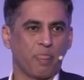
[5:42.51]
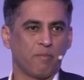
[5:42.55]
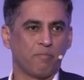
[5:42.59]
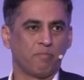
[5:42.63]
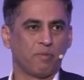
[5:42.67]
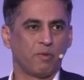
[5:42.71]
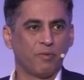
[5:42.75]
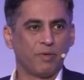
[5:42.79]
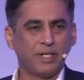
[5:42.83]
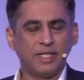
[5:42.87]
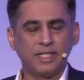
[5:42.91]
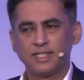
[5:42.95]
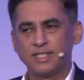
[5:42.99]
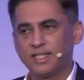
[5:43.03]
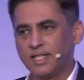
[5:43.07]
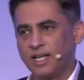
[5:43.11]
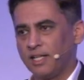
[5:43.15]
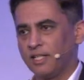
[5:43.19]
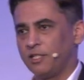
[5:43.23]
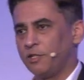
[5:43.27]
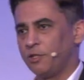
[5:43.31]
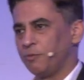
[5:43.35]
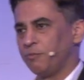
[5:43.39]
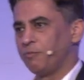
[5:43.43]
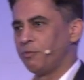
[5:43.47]
But when he
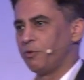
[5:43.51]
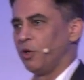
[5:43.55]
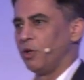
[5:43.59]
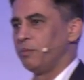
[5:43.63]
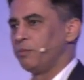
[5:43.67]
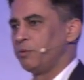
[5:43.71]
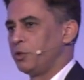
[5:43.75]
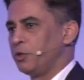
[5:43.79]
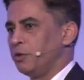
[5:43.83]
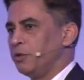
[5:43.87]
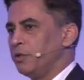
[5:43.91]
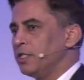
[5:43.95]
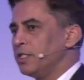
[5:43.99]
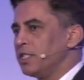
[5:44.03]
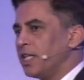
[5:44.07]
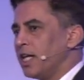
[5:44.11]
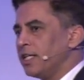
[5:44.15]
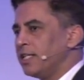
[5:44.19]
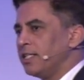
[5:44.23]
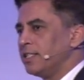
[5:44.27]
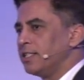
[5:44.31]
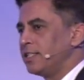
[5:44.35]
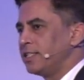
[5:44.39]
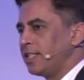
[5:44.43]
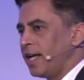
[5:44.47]
started to probe students'
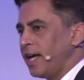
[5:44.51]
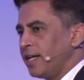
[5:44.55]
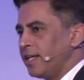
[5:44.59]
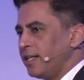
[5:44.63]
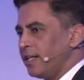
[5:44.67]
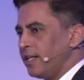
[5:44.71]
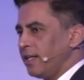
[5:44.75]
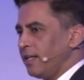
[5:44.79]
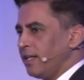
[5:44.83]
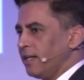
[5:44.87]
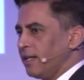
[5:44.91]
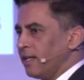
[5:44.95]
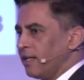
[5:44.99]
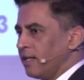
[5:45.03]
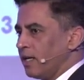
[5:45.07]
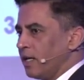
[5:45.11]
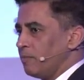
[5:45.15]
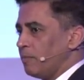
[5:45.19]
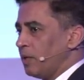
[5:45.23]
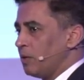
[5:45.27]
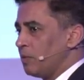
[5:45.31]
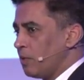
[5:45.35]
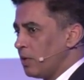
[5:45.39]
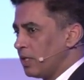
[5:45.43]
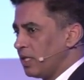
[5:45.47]
understanding
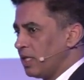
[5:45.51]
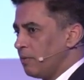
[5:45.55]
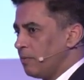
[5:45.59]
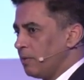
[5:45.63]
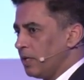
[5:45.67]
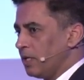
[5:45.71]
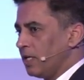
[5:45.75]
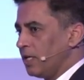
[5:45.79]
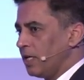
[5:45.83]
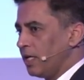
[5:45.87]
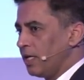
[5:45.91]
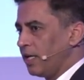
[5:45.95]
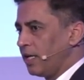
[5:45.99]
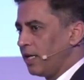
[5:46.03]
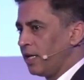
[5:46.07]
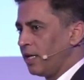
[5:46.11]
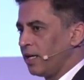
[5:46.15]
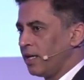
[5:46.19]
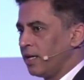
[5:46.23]
about what they were learning,